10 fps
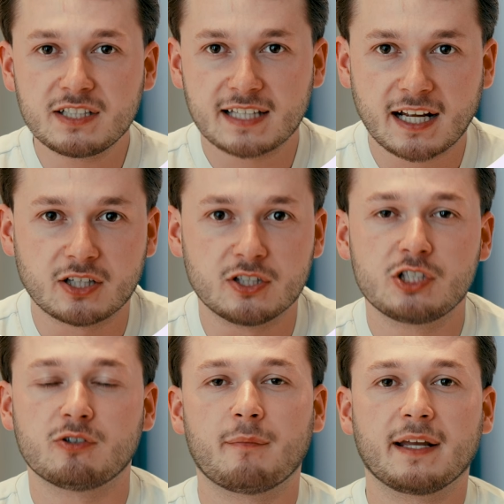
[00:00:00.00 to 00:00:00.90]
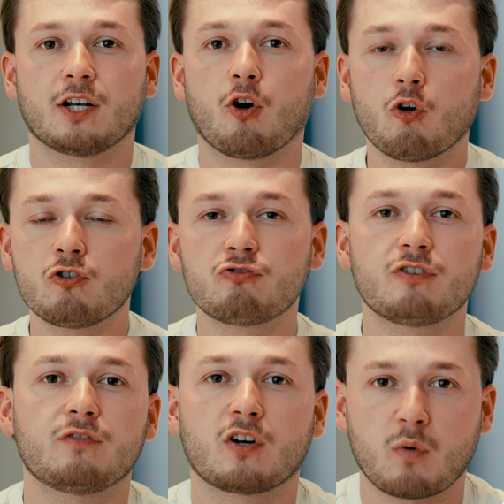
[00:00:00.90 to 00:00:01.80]
second you are making
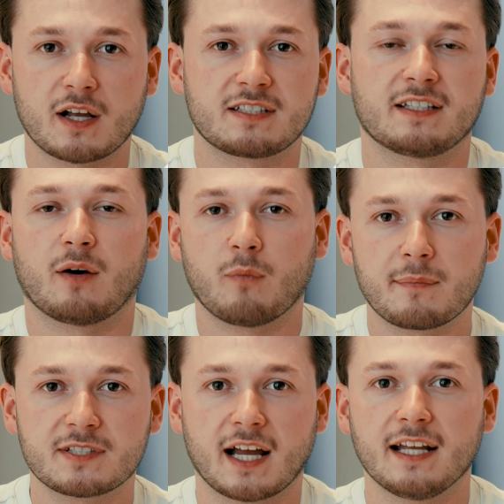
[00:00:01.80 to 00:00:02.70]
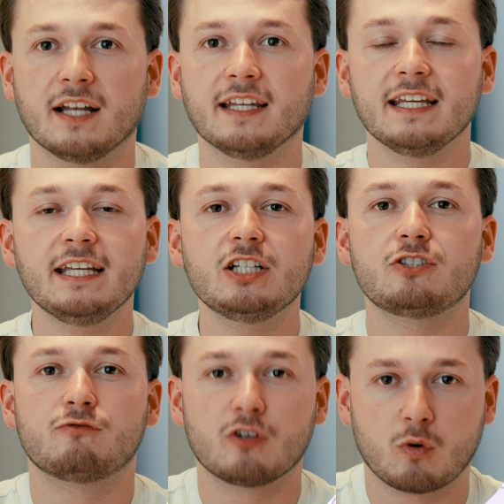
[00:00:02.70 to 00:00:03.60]
100 requests to that website, and
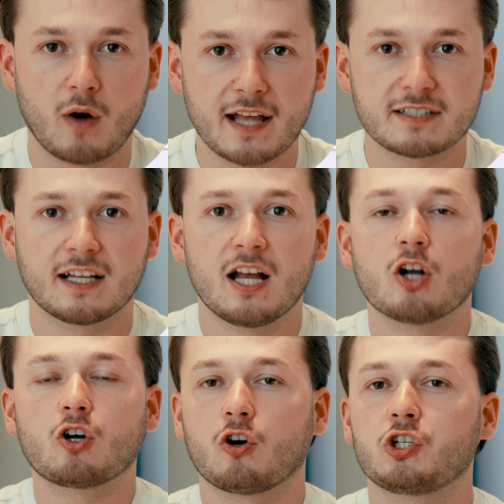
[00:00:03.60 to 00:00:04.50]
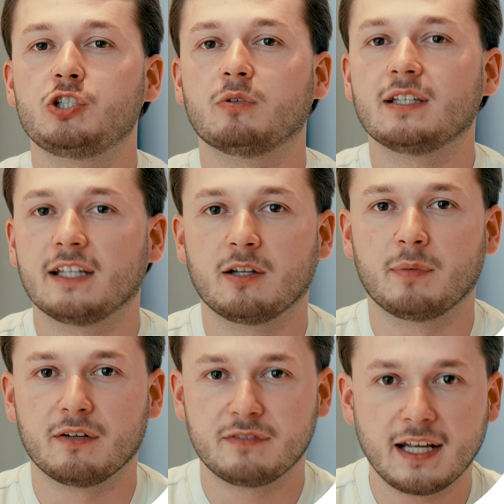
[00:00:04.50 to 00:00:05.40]
each request costs you a little
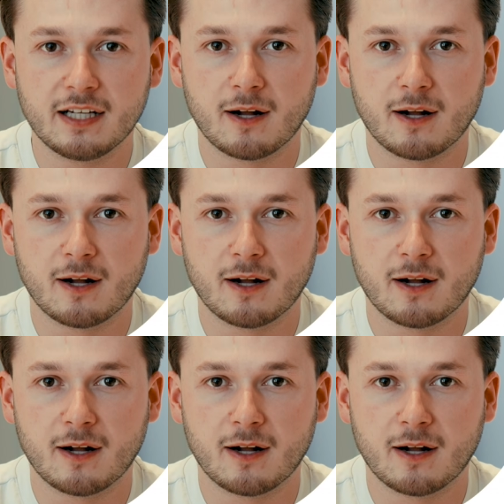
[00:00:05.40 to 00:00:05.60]
bit of data.